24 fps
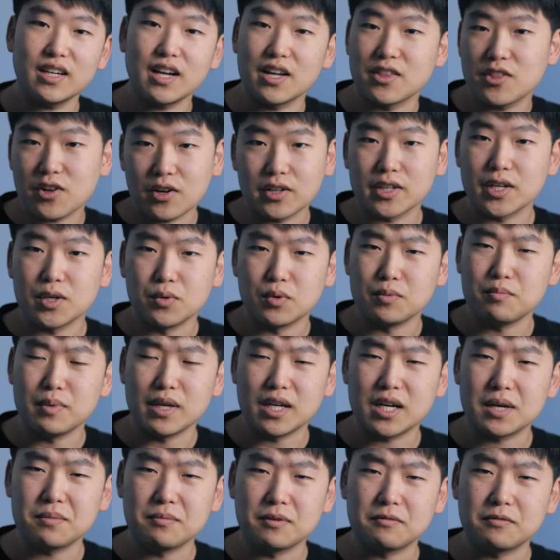I thought it would be
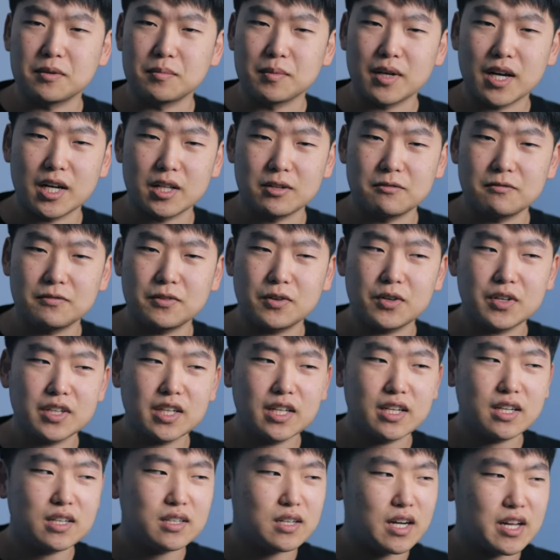coming from
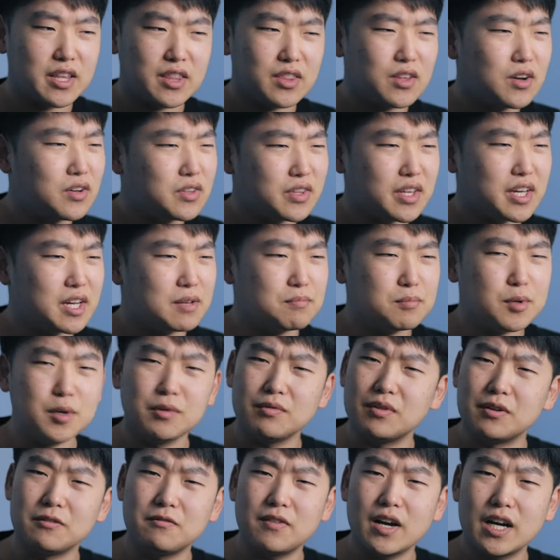California. I thought they had
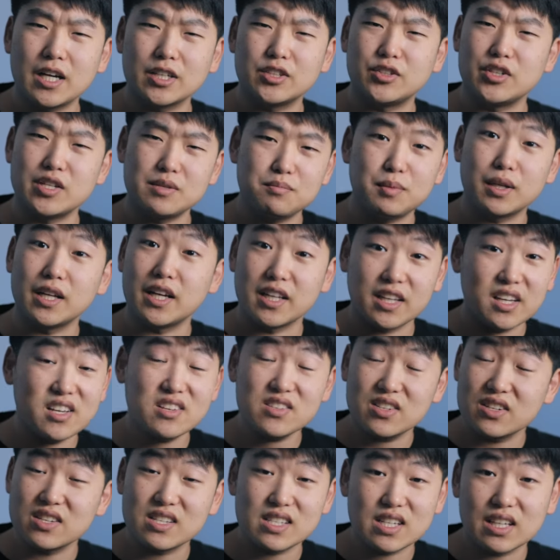moved their factories, but I guess
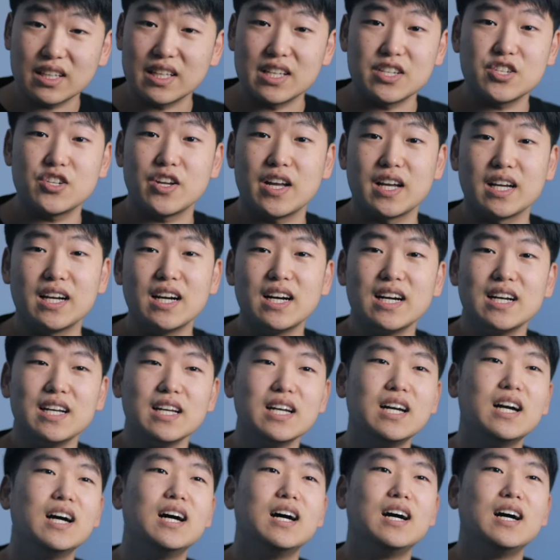they're still in Shanghai.